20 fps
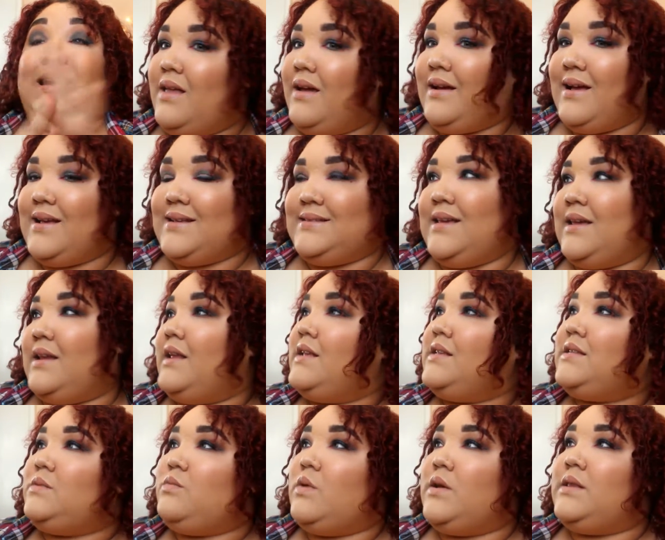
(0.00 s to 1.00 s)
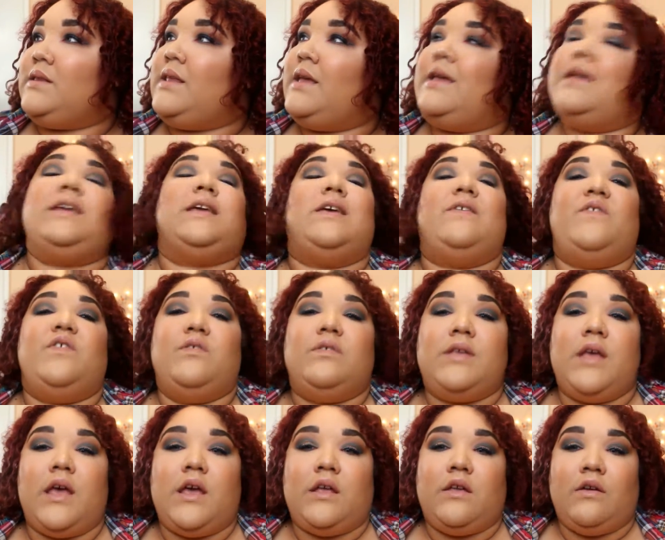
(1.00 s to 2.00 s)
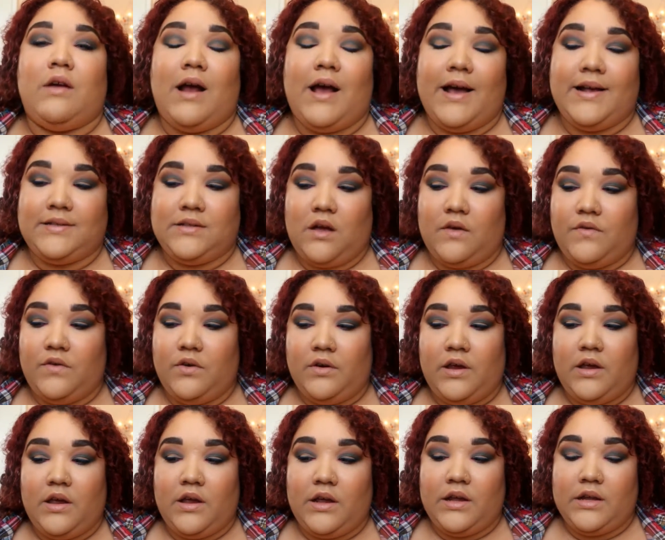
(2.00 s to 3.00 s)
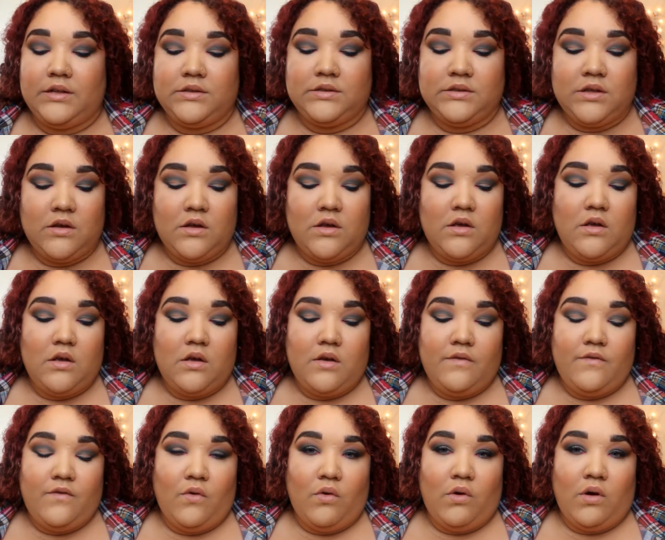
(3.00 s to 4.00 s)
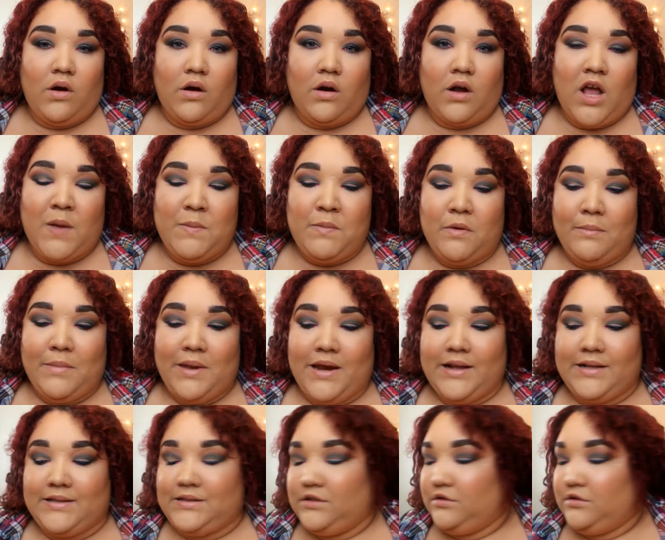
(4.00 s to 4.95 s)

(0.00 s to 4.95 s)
Like I said, it's one thing if you take your eyes off your kids for a couple minutes